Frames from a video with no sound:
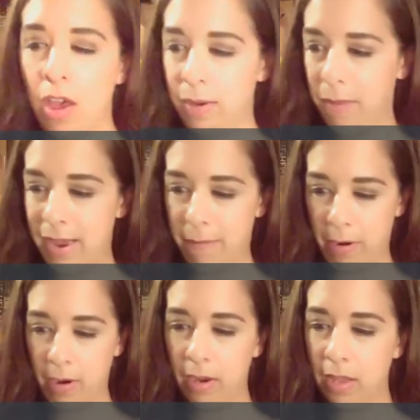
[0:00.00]
on
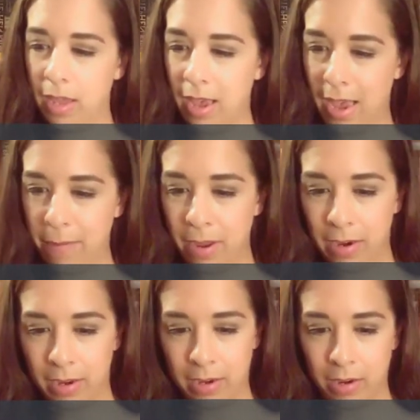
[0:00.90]
paper. I'm
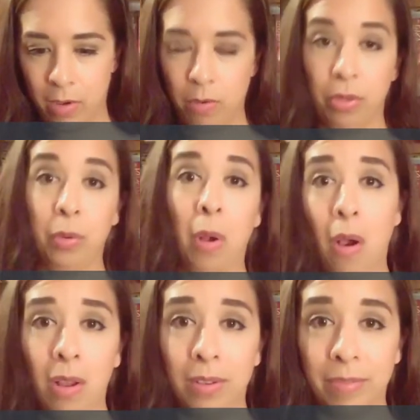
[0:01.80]
not going to go through
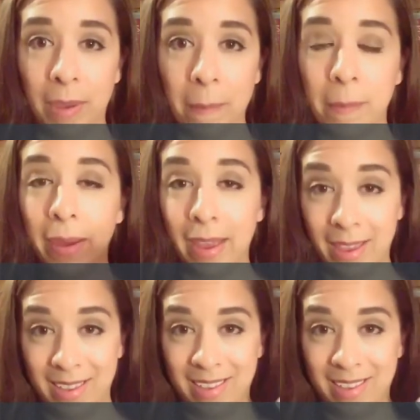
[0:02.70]
all of them, but